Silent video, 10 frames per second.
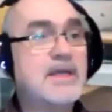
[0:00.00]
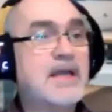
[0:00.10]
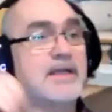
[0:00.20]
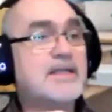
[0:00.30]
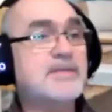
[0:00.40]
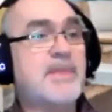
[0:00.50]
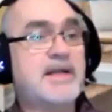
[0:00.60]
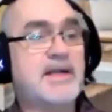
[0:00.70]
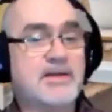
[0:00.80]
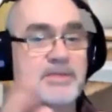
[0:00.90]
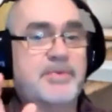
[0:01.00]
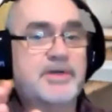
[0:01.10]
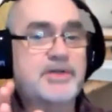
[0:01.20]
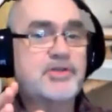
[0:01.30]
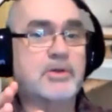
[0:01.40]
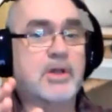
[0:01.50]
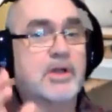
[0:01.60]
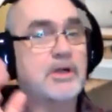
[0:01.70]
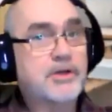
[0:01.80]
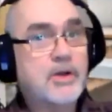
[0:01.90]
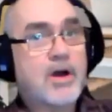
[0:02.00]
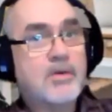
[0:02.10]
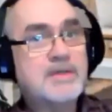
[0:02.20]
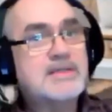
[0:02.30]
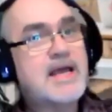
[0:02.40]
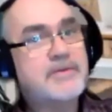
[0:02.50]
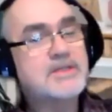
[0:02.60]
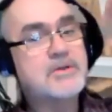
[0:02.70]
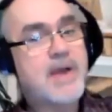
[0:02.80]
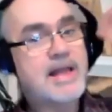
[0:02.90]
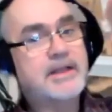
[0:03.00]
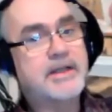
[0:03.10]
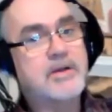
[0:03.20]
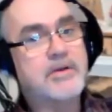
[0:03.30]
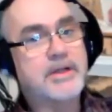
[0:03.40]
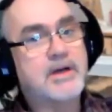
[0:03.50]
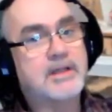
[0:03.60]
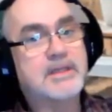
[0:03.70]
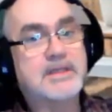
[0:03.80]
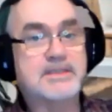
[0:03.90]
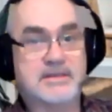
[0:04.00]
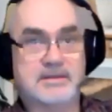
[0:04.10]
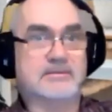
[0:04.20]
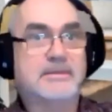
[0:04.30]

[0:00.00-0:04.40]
And it doesn't matter how spiritual you are, you always have this duality going on, because